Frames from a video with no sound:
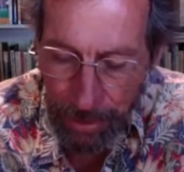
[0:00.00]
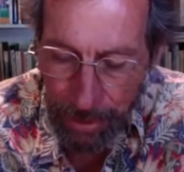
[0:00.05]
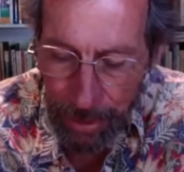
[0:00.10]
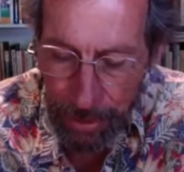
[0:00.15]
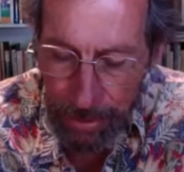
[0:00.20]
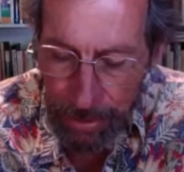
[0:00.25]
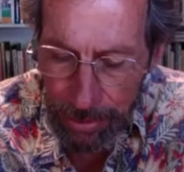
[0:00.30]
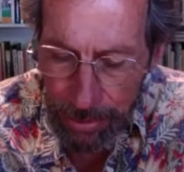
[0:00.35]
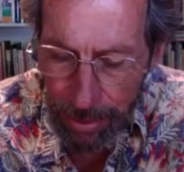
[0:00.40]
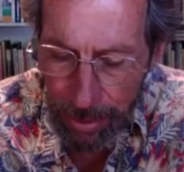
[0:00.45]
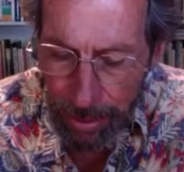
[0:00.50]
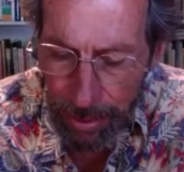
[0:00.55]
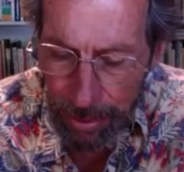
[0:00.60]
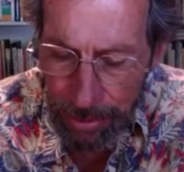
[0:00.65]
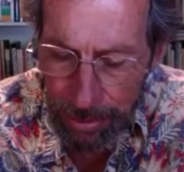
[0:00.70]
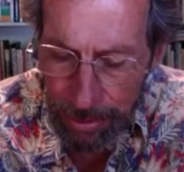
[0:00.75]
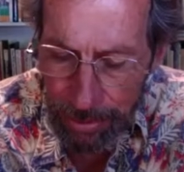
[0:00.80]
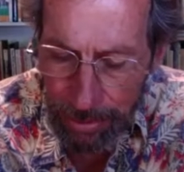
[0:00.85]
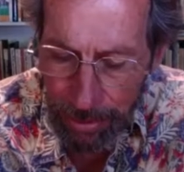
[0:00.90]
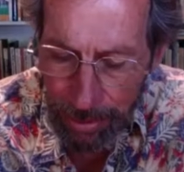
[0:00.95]
At
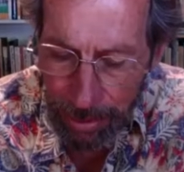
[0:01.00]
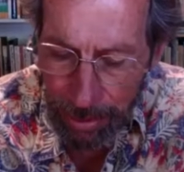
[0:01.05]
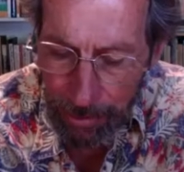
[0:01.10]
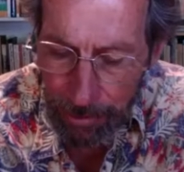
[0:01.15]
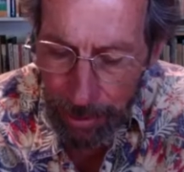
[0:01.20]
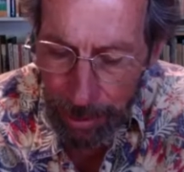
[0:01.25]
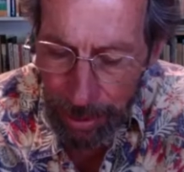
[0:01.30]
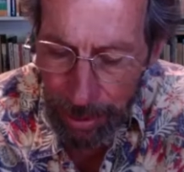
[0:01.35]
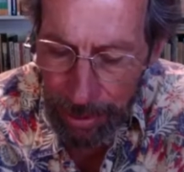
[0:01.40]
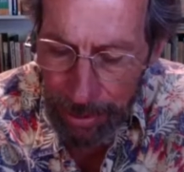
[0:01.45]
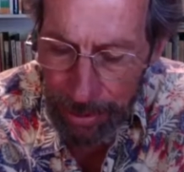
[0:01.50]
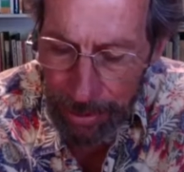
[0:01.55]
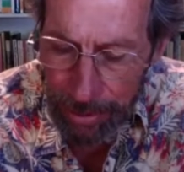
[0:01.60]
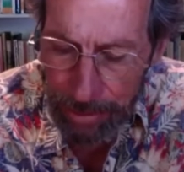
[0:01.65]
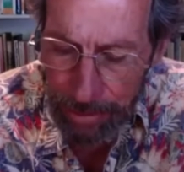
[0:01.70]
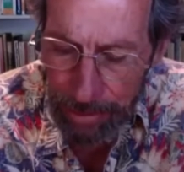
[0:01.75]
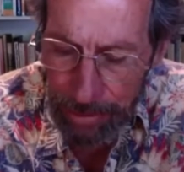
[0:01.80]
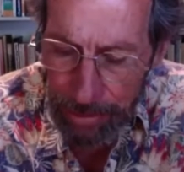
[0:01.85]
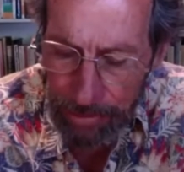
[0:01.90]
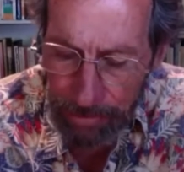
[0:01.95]
dawn, pine
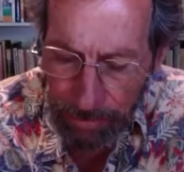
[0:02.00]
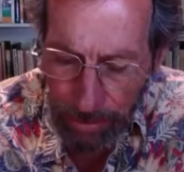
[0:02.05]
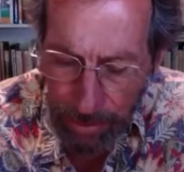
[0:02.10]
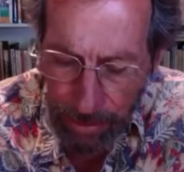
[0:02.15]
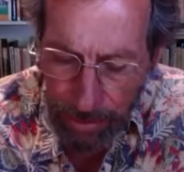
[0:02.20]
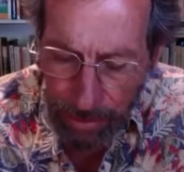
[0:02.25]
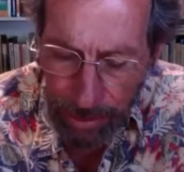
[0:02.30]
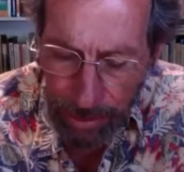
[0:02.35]
needles float